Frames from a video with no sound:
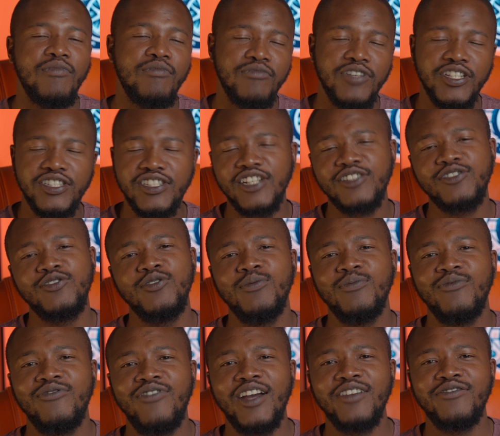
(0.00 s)
Let's assume
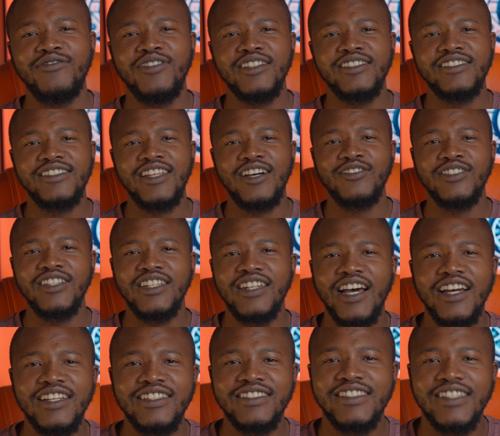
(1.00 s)
5 years down the
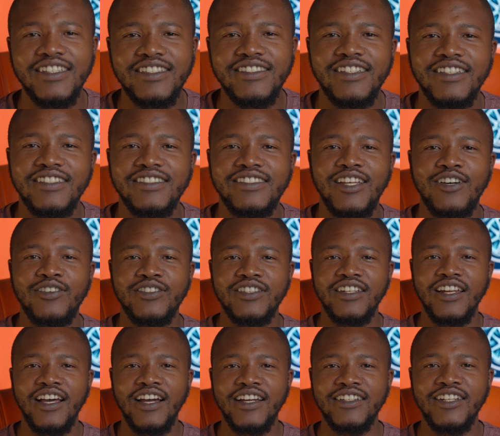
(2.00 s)
line, 6 years down the
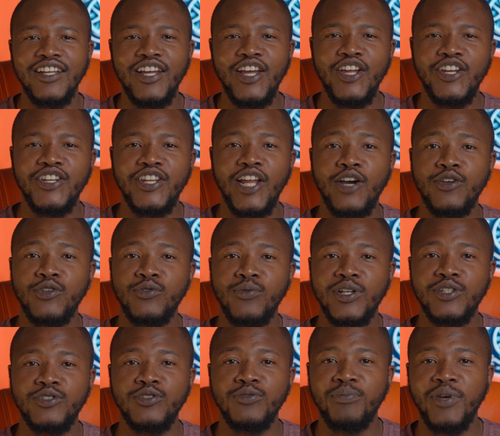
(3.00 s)
line, now you
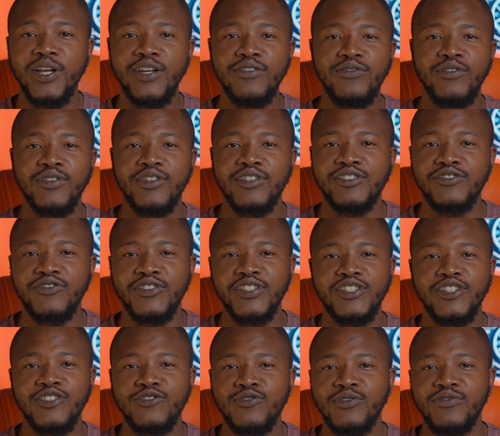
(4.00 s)
want to pay for this
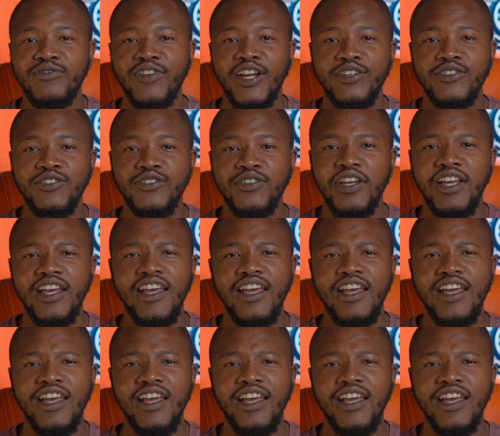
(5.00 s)
residual value.